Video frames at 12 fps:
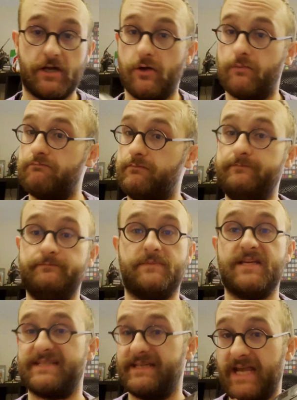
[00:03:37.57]
does the
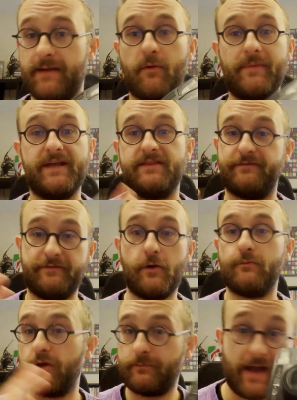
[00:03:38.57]
camera make the film look
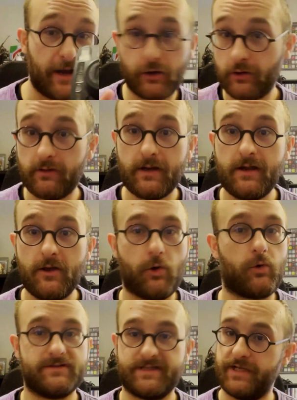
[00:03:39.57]
better, or is it going
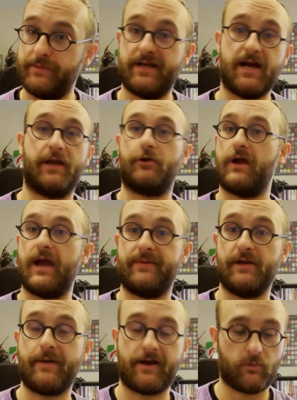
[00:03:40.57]
to be kind of crappy no matter
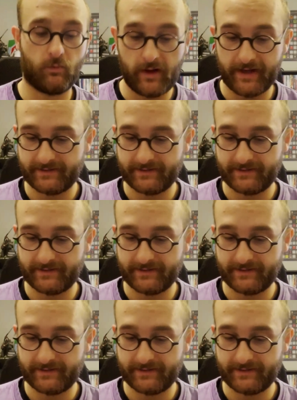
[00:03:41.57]
what?